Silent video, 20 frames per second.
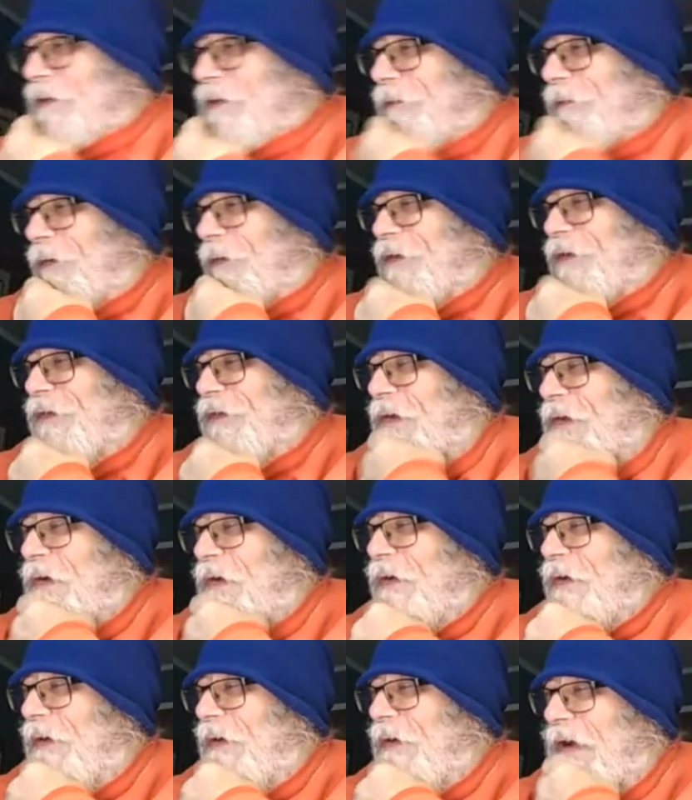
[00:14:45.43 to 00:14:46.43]
your first,
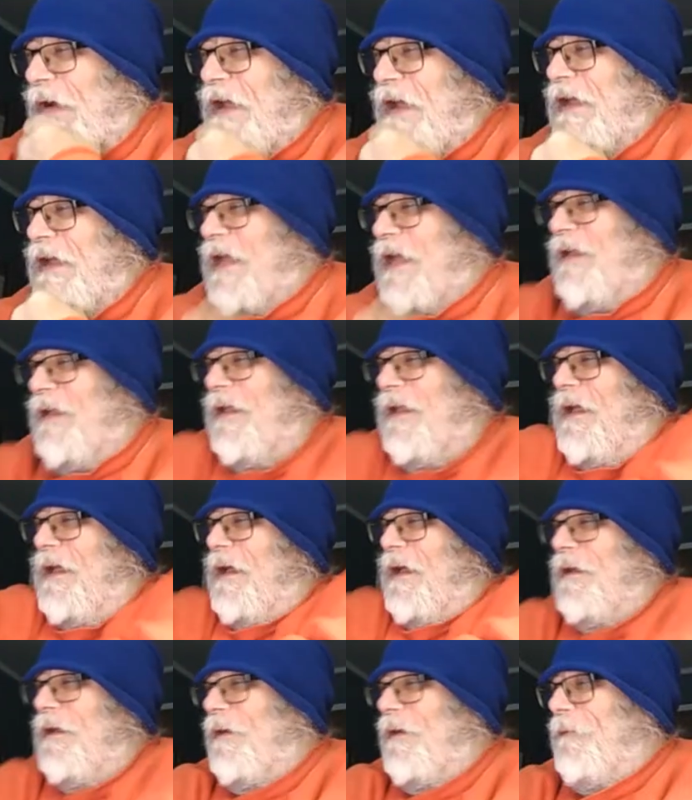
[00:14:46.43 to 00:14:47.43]
all right,
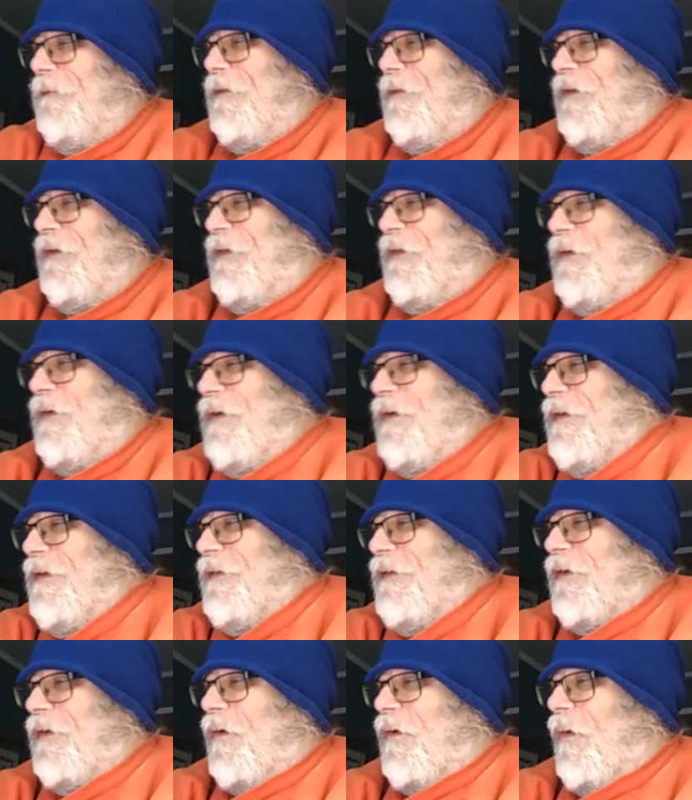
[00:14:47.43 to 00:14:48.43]
your first series
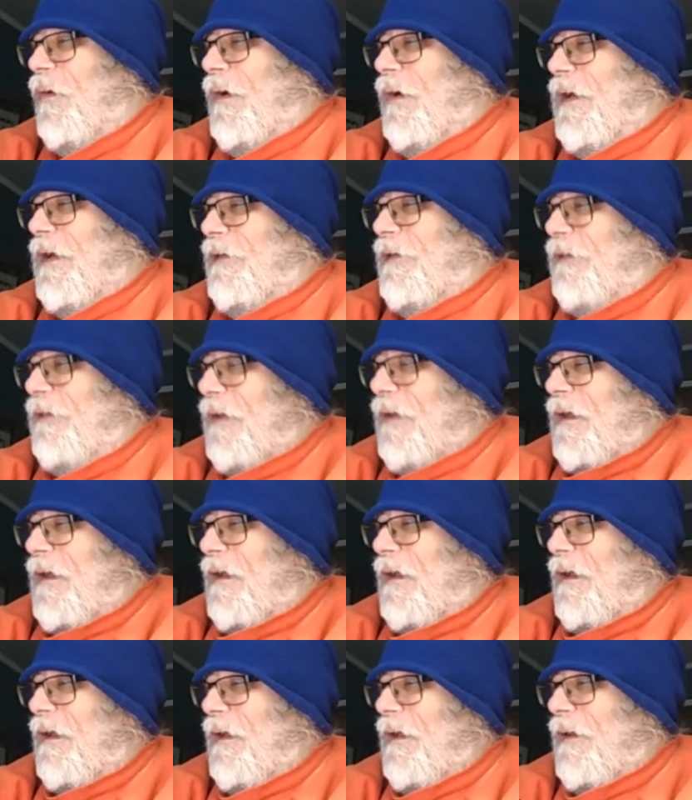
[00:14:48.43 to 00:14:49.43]
of coins.
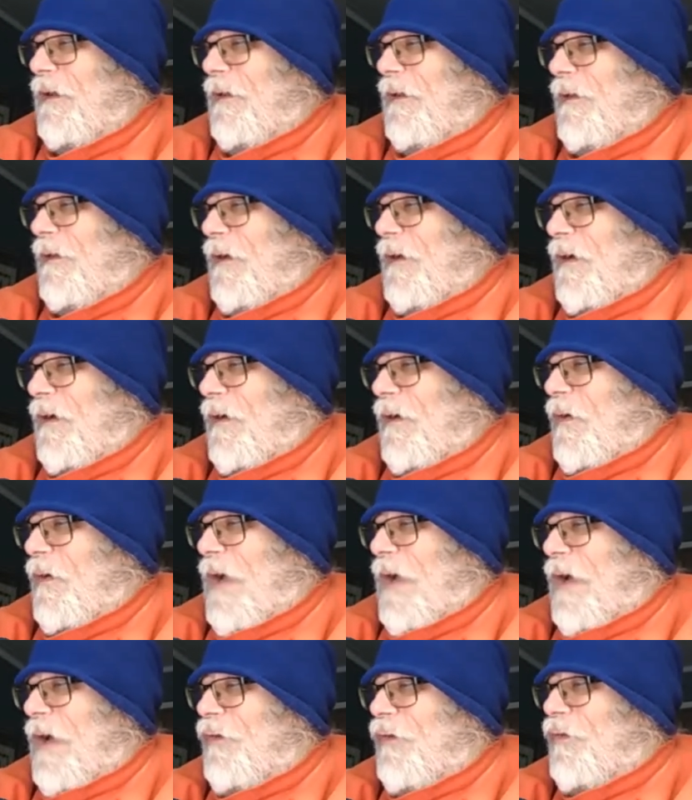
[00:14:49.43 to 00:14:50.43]
Oh,
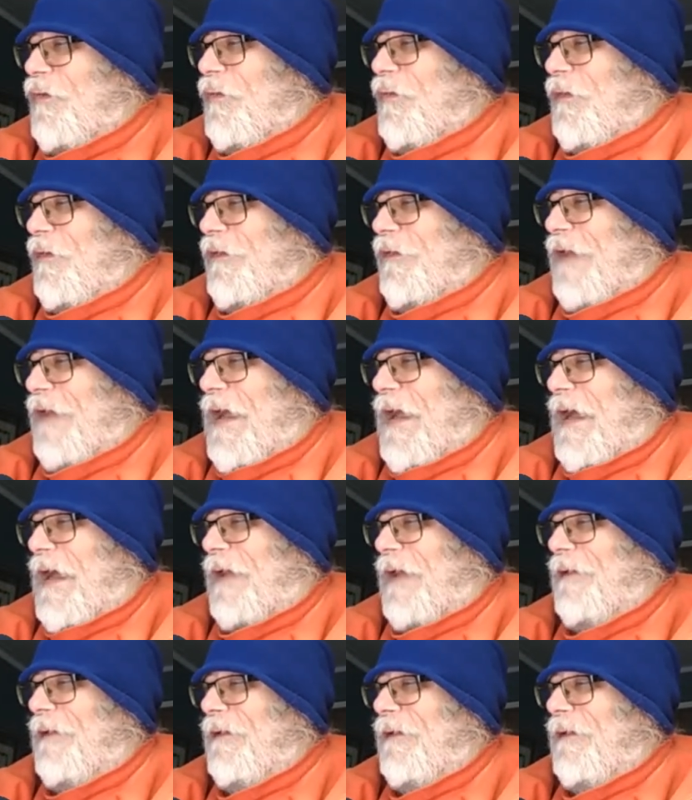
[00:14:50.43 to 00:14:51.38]
how cool is that?